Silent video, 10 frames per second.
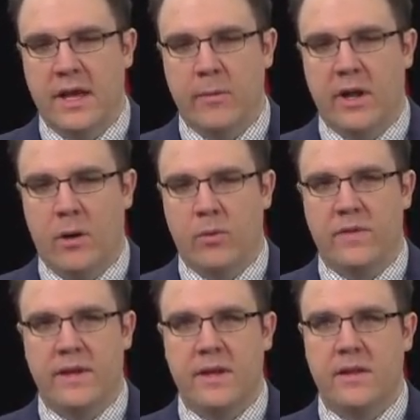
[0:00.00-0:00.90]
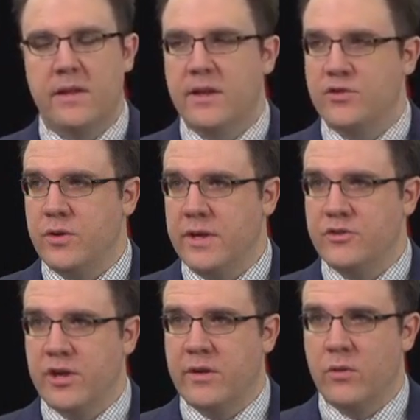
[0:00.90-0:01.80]
It would help with the, the issue
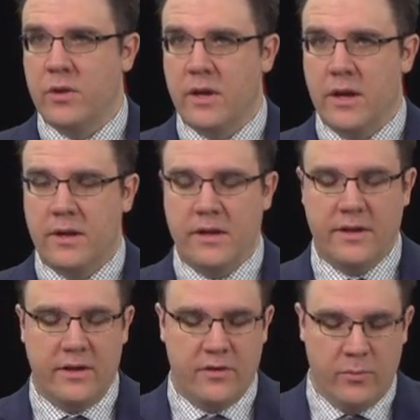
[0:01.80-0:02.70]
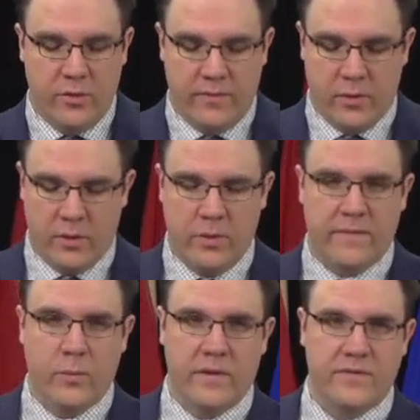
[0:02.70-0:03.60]
in general, uh, continue to move forward
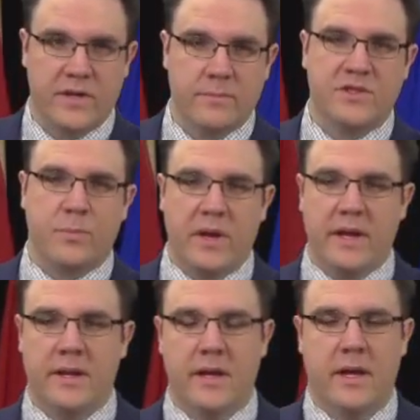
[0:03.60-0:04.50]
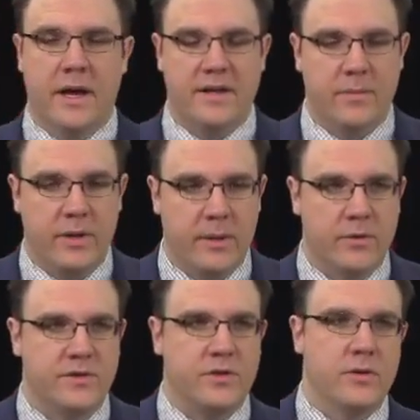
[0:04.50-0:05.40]
with, with some speed uh, to be
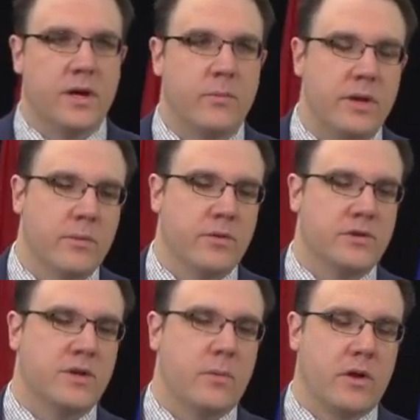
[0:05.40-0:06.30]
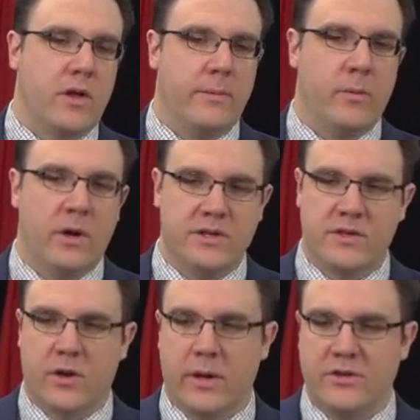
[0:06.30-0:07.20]
able to uh, be able to start reclaiming
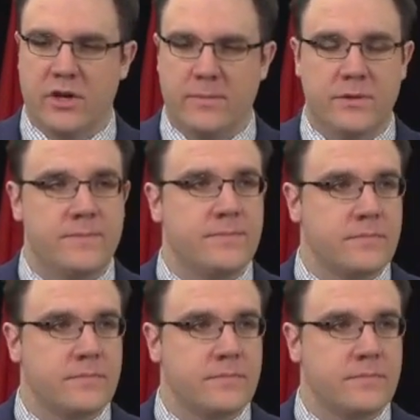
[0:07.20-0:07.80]
wells to create jobs.